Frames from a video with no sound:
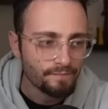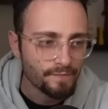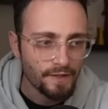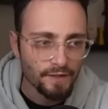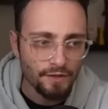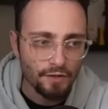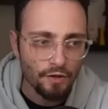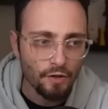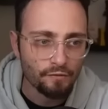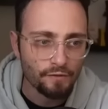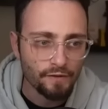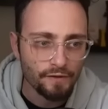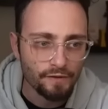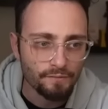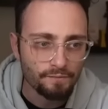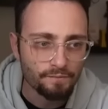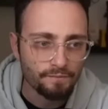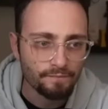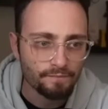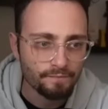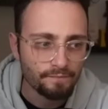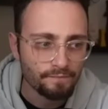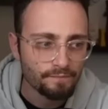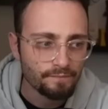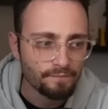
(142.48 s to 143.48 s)
It's over.
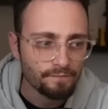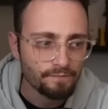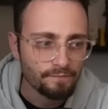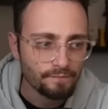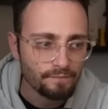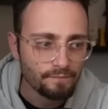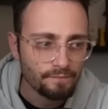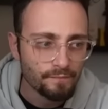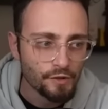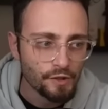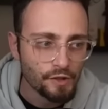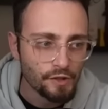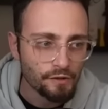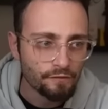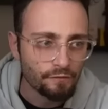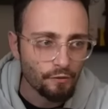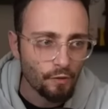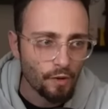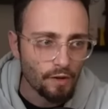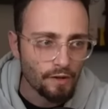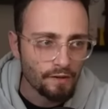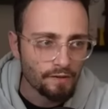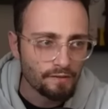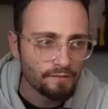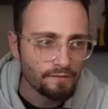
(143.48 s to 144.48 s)

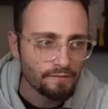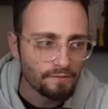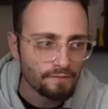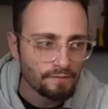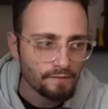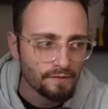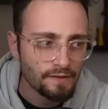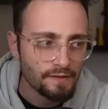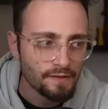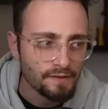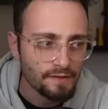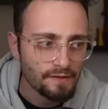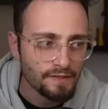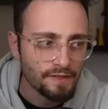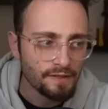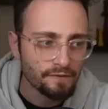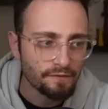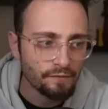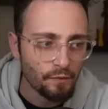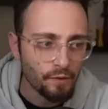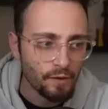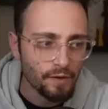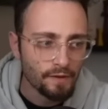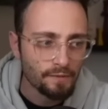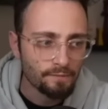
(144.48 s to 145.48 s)
g4,
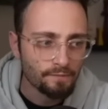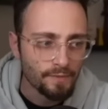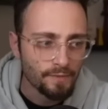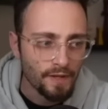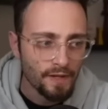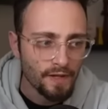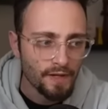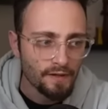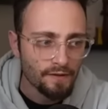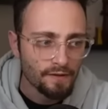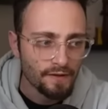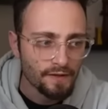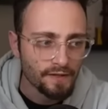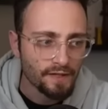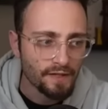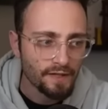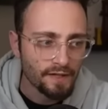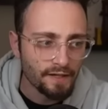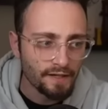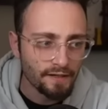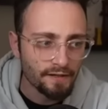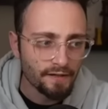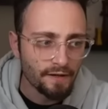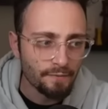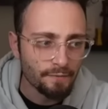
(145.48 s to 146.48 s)
d4. The
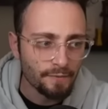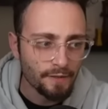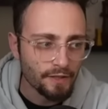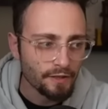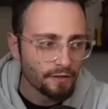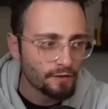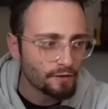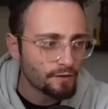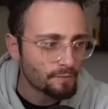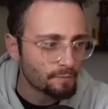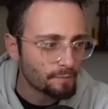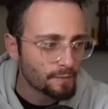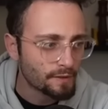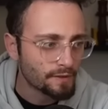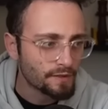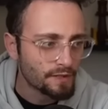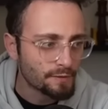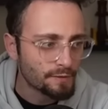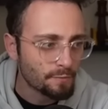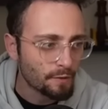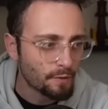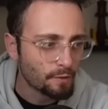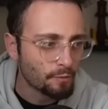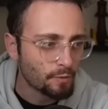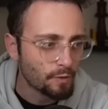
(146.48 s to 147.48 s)
king can come here, but
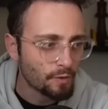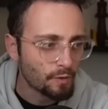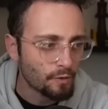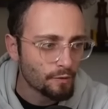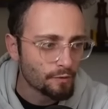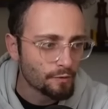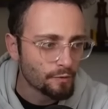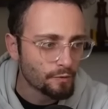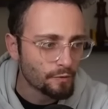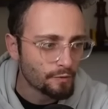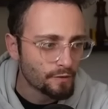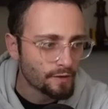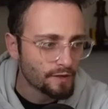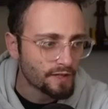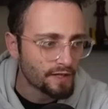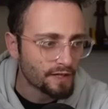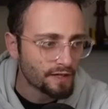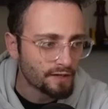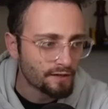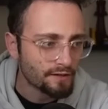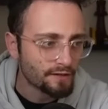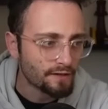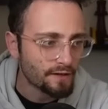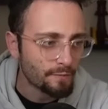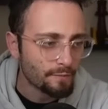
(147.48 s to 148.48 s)
this pawn will go through. The
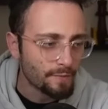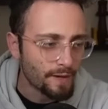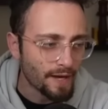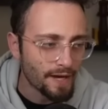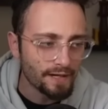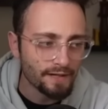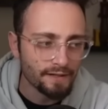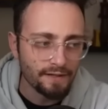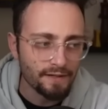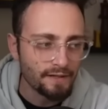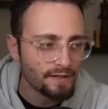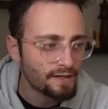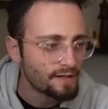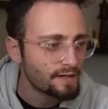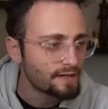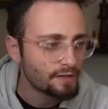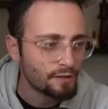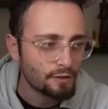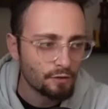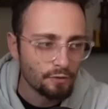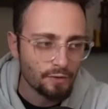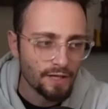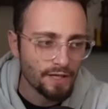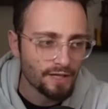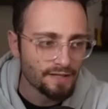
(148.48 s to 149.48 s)
king can come back.
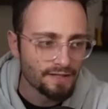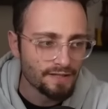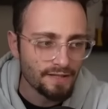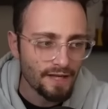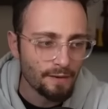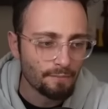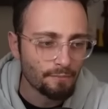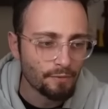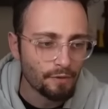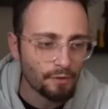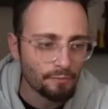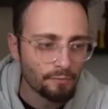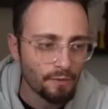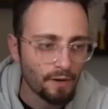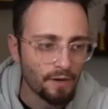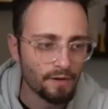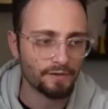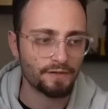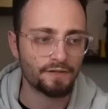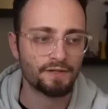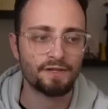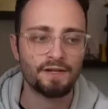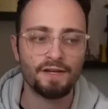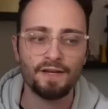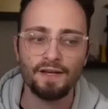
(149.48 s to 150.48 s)
You can't stop both
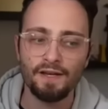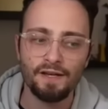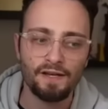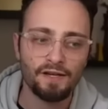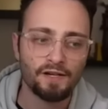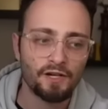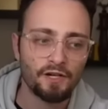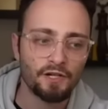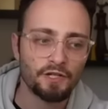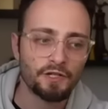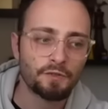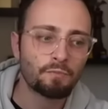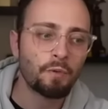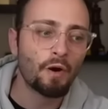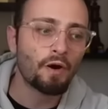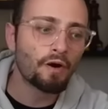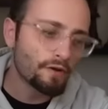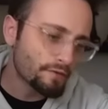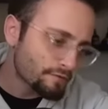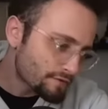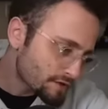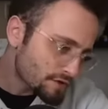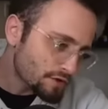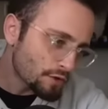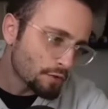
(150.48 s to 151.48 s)
pawns.
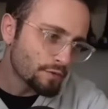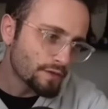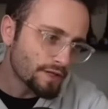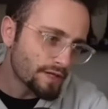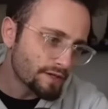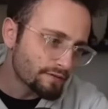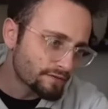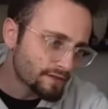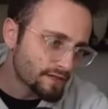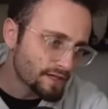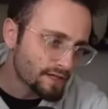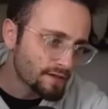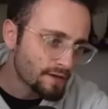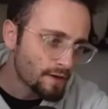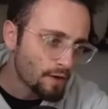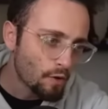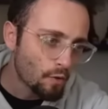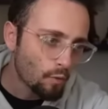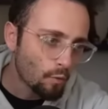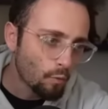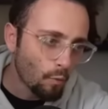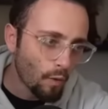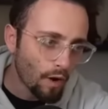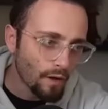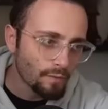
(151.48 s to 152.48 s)
Kasparov's so nifty.
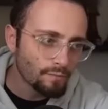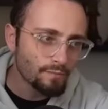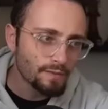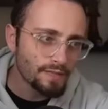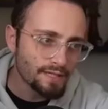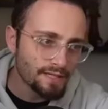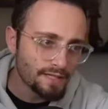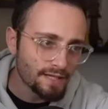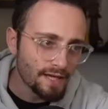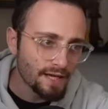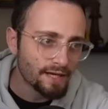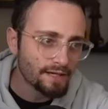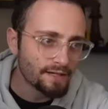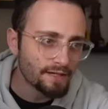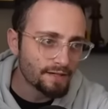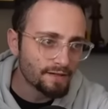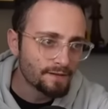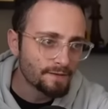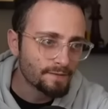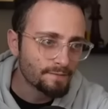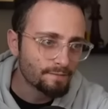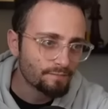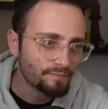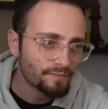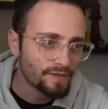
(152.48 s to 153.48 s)
One
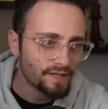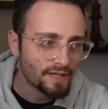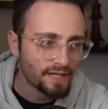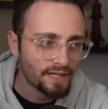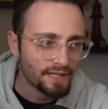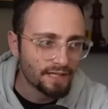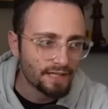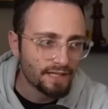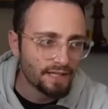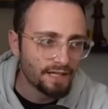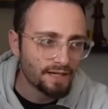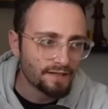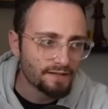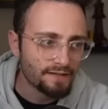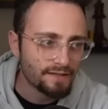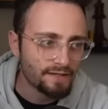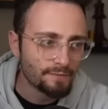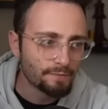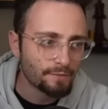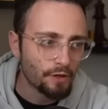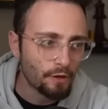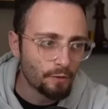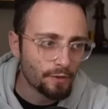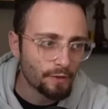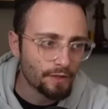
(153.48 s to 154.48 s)
mistake, and he ends
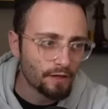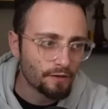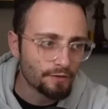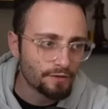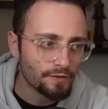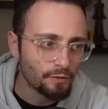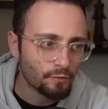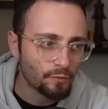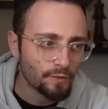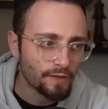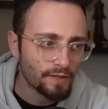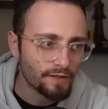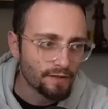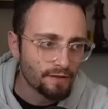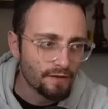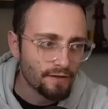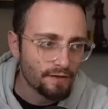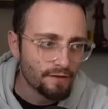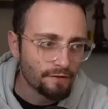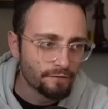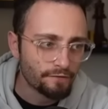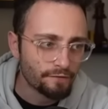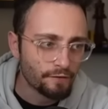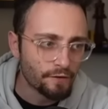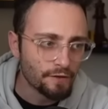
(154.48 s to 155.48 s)
up going on to win
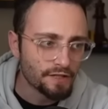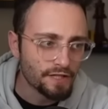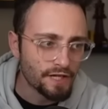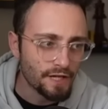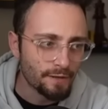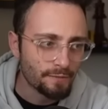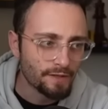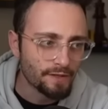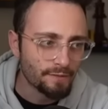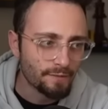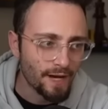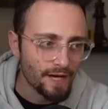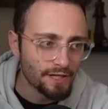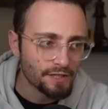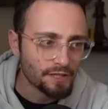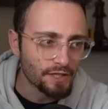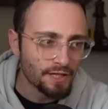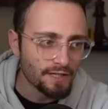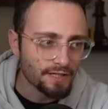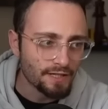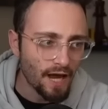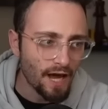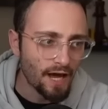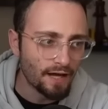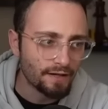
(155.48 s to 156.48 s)
the first game of the match,
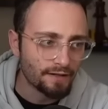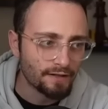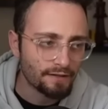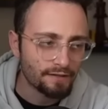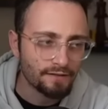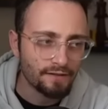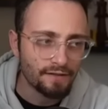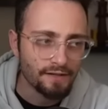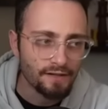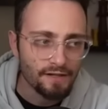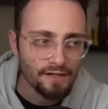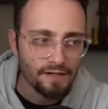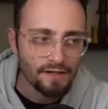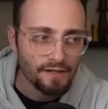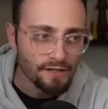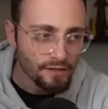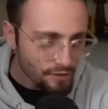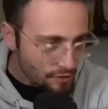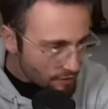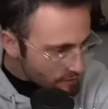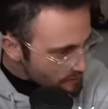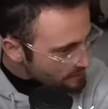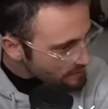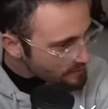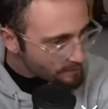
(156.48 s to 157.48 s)
as Anand
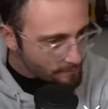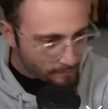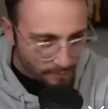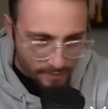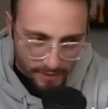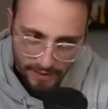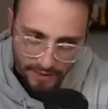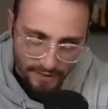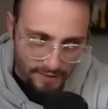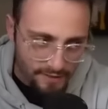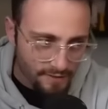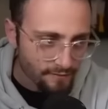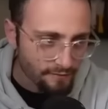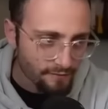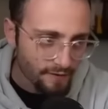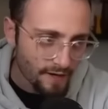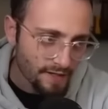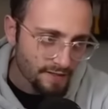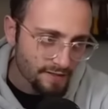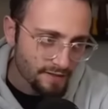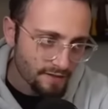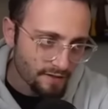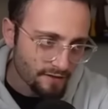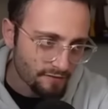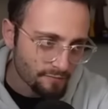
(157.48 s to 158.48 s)
just simply isn't
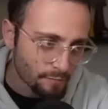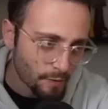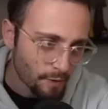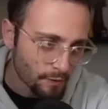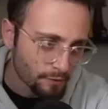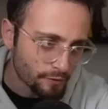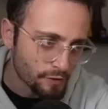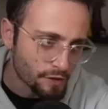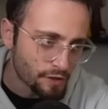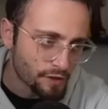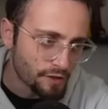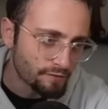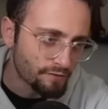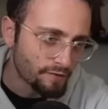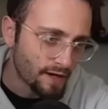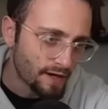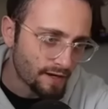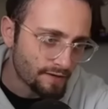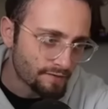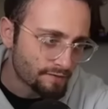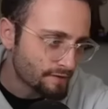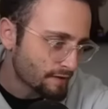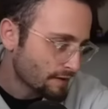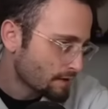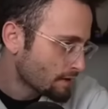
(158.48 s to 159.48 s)
fast enough. Pawn to
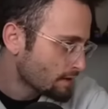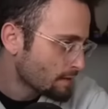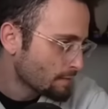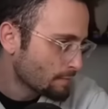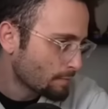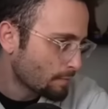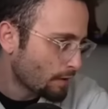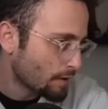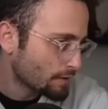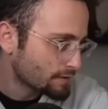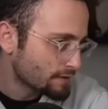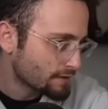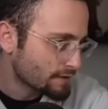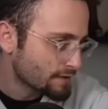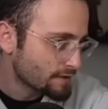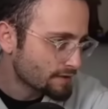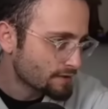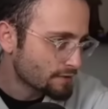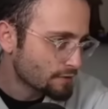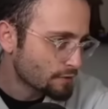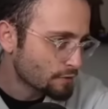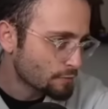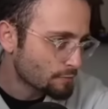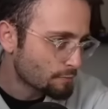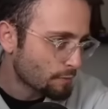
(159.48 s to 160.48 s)
g5, pawn to
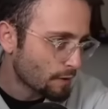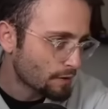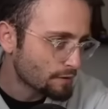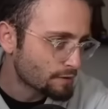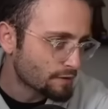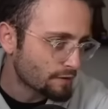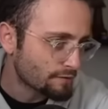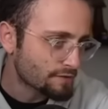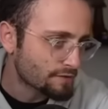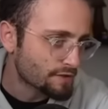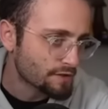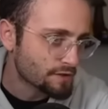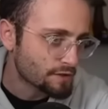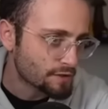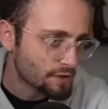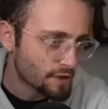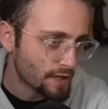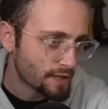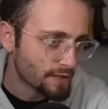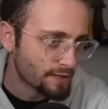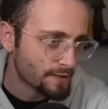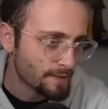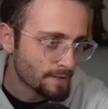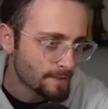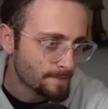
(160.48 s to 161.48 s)
d2, pawn to f6
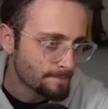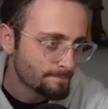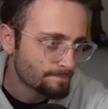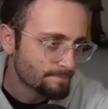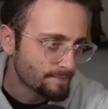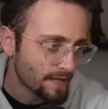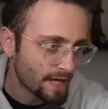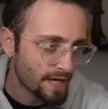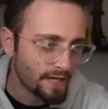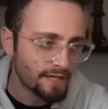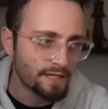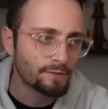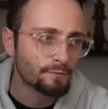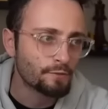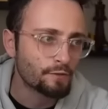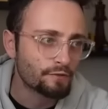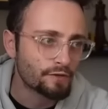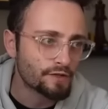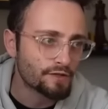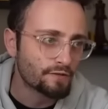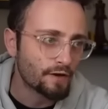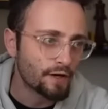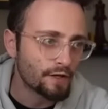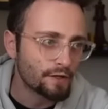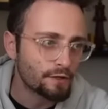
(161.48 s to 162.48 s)
check. Any move
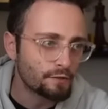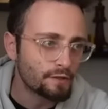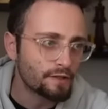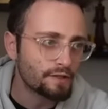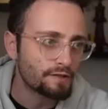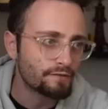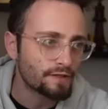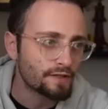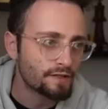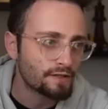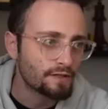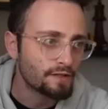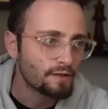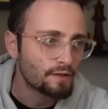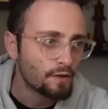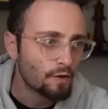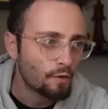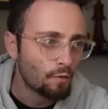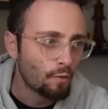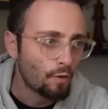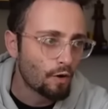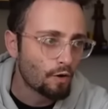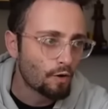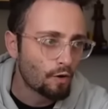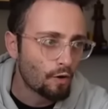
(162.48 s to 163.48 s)
is fine. You can even
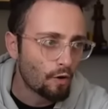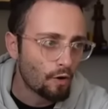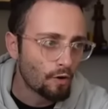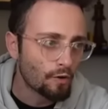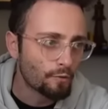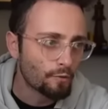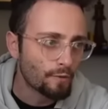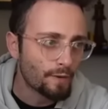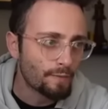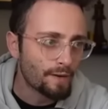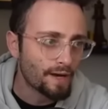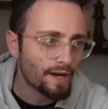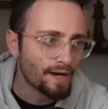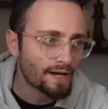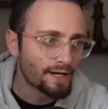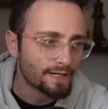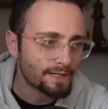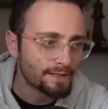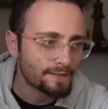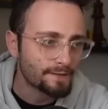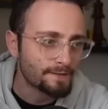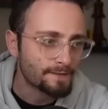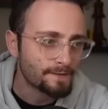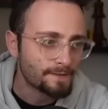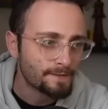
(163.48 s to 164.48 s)
walk all the way
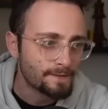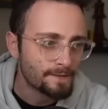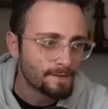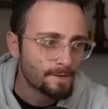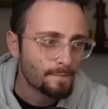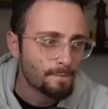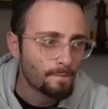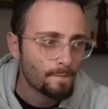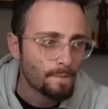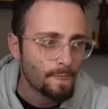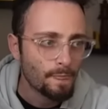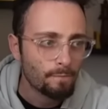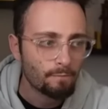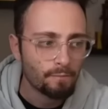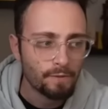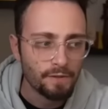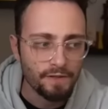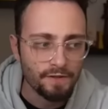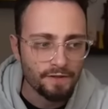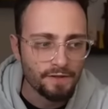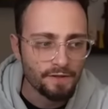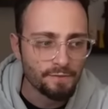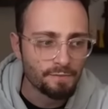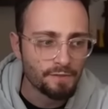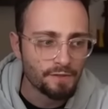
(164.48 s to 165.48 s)
back. But
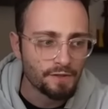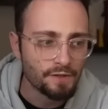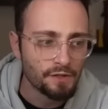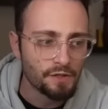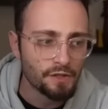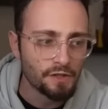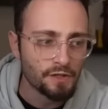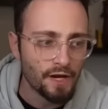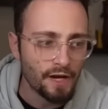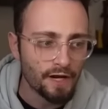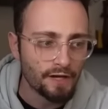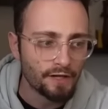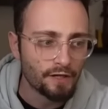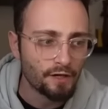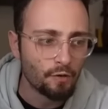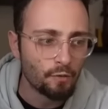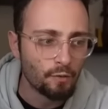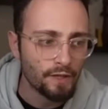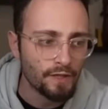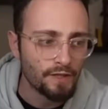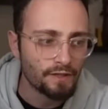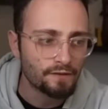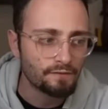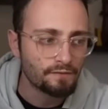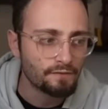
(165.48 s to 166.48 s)
in this position, I
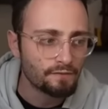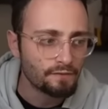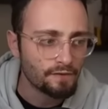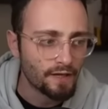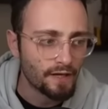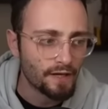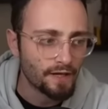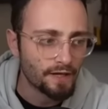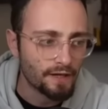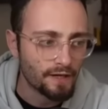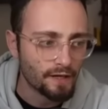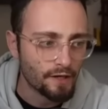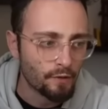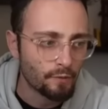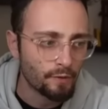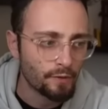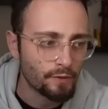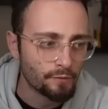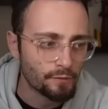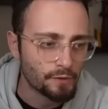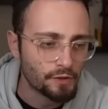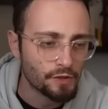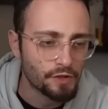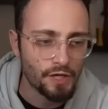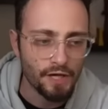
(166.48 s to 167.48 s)
queen, and I
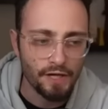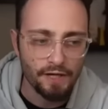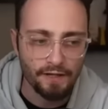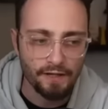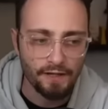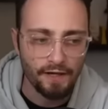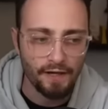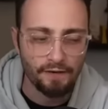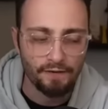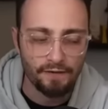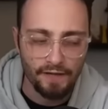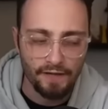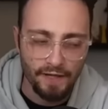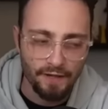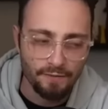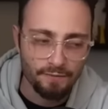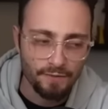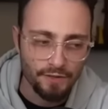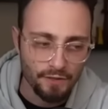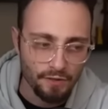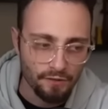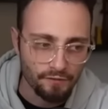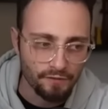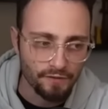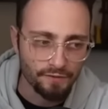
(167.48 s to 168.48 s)
queen with check, and the game
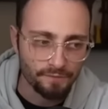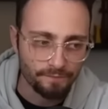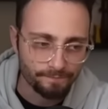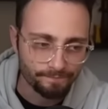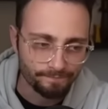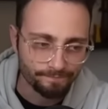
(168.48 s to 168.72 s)
is over.